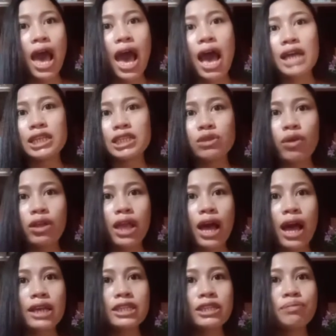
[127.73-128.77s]
as well
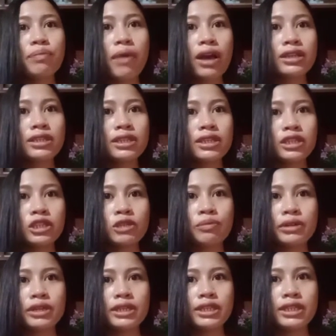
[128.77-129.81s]
as past
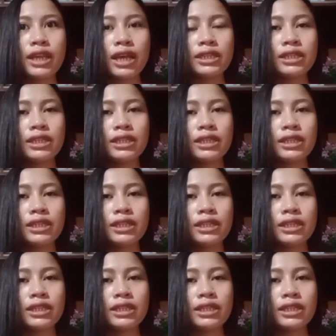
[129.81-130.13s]
experiences